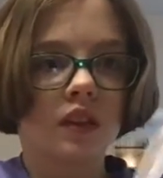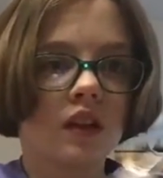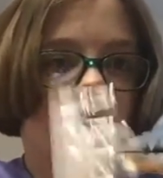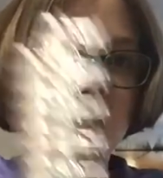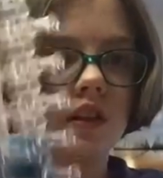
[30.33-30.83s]

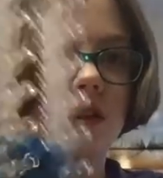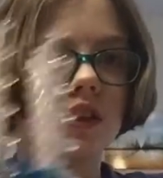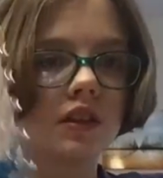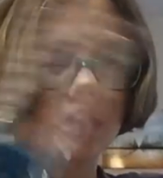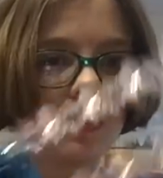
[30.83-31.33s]
And in
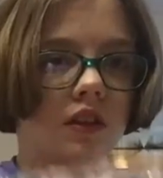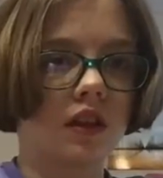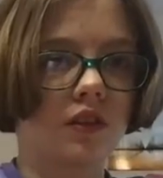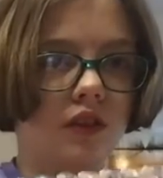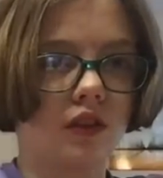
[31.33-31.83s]
case you think that
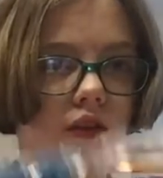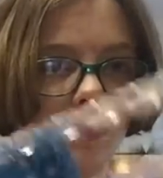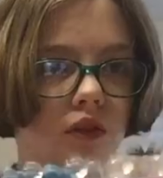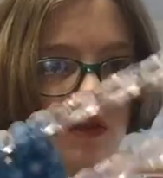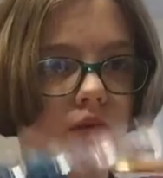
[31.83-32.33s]
you need the
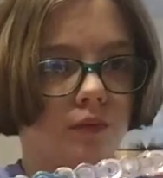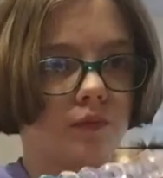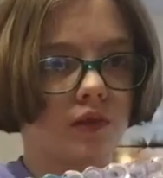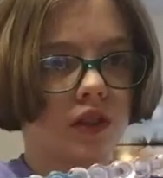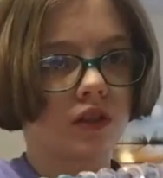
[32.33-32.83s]
whole loom,
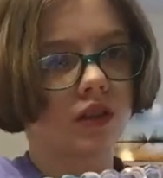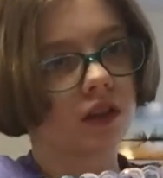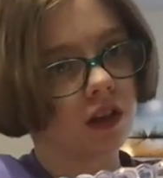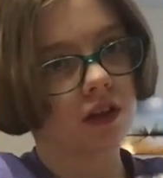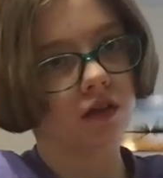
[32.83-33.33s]

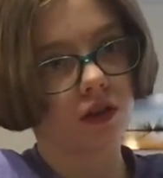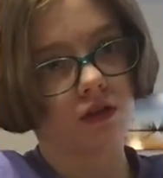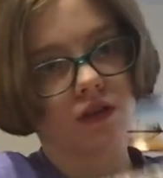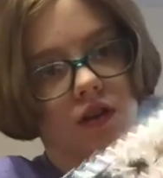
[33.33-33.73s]
today you don't.